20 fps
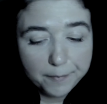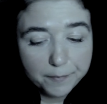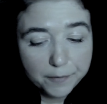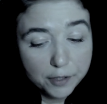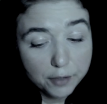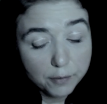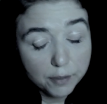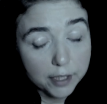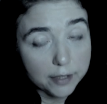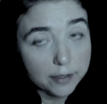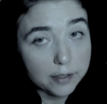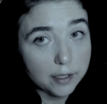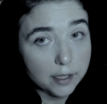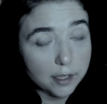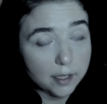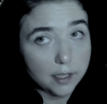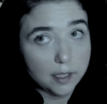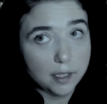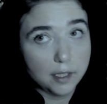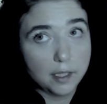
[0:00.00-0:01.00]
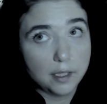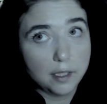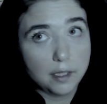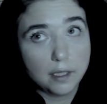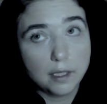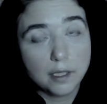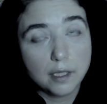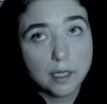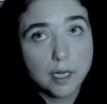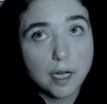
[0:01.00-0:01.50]
You can,
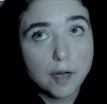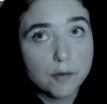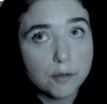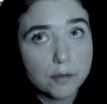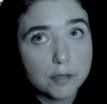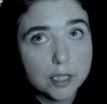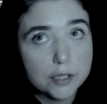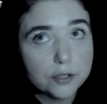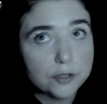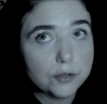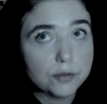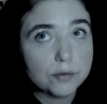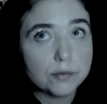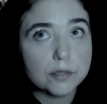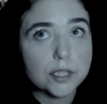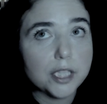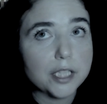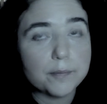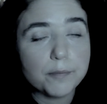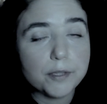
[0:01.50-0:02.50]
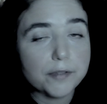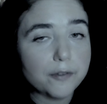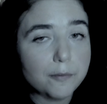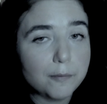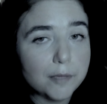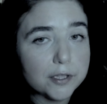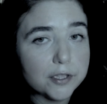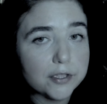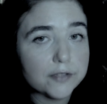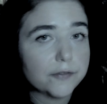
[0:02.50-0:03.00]
how can you get
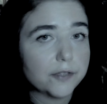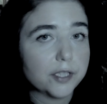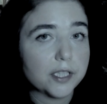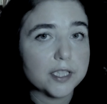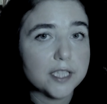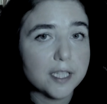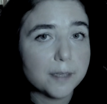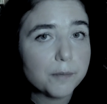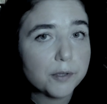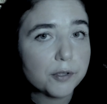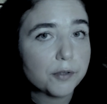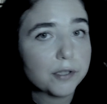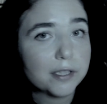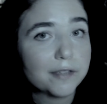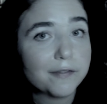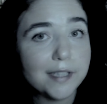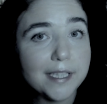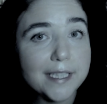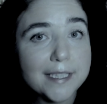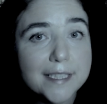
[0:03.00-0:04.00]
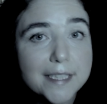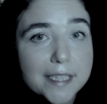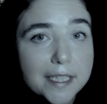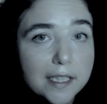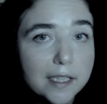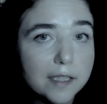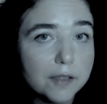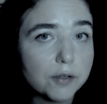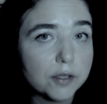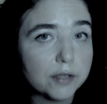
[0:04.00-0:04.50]
performances? For example, you can
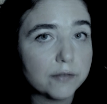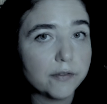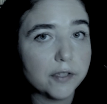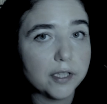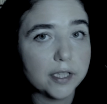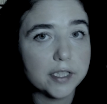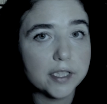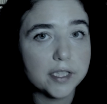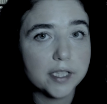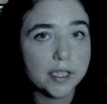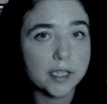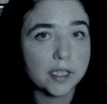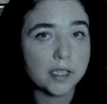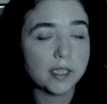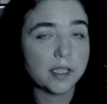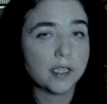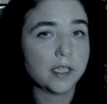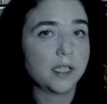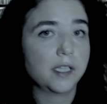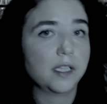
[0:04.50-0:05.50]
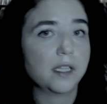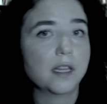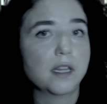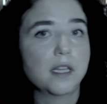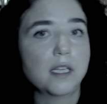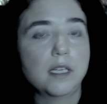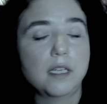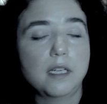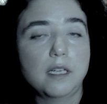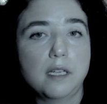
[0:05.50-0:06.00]
volunteer. You can volunteer in
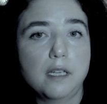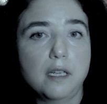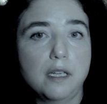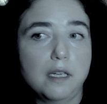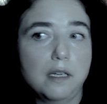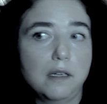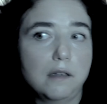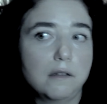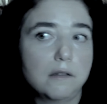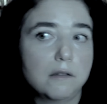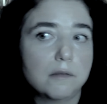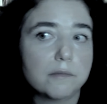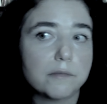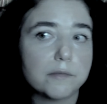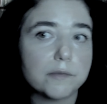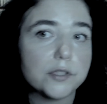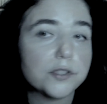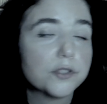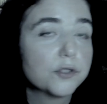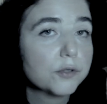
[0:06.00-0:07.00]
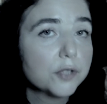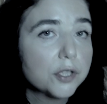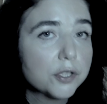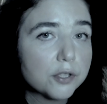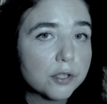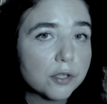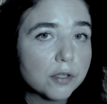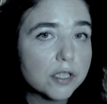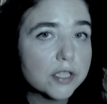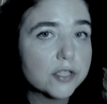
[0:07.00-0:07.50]

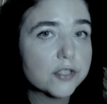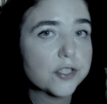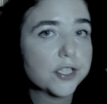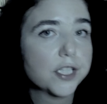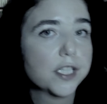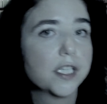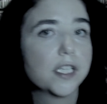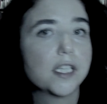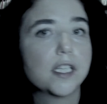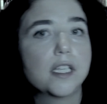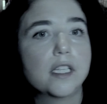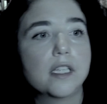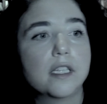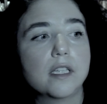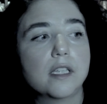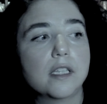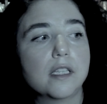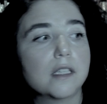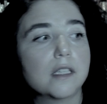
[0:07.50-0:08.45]
student orchestra, in